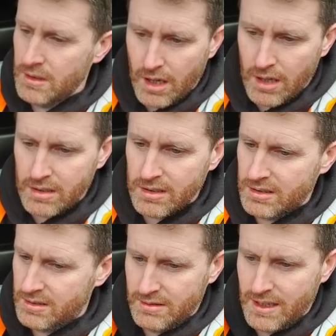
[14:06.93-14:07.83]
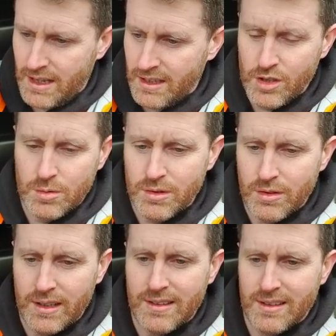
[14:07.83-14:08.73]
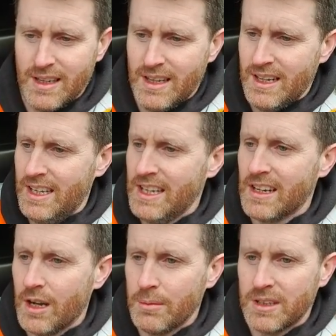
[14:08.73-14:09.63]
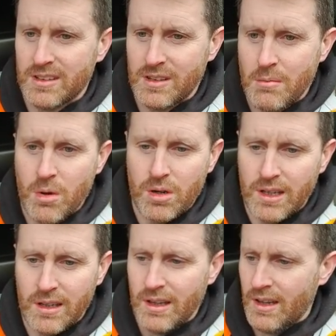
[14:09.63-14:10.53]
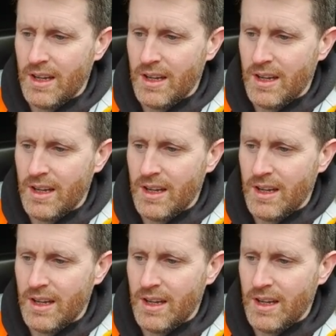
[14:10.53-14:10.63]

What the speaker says: Laws, human rights, economics, money.